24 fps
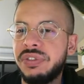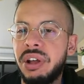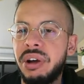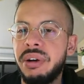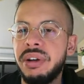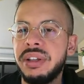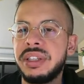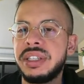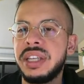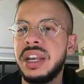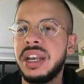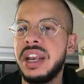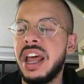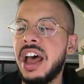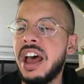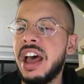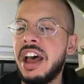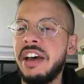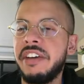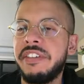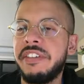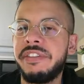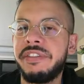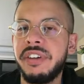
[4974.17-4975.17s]
It's an F
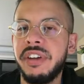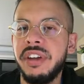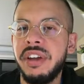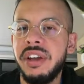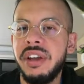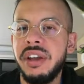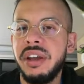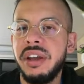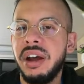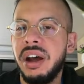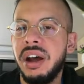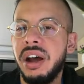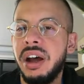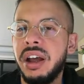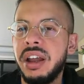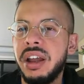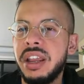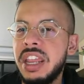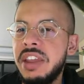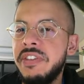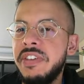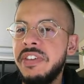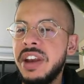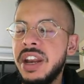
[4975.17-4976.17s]

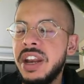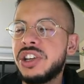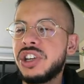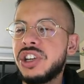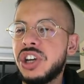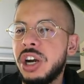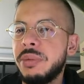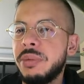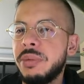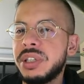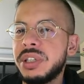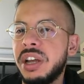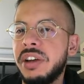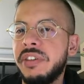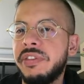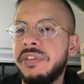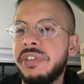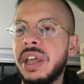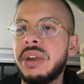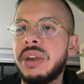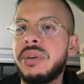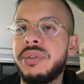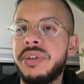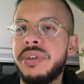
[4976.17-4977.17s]
even in terms of like
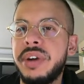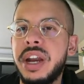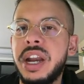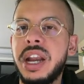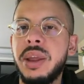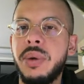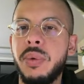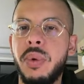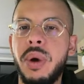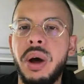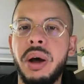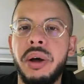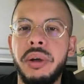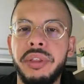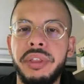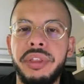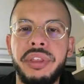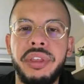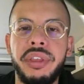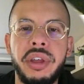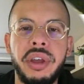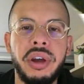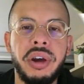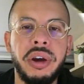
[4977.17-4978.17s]
creating wealth,
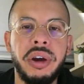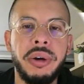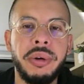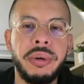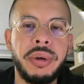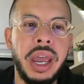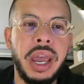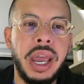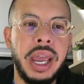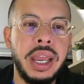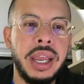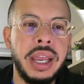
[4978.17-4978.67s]
okay?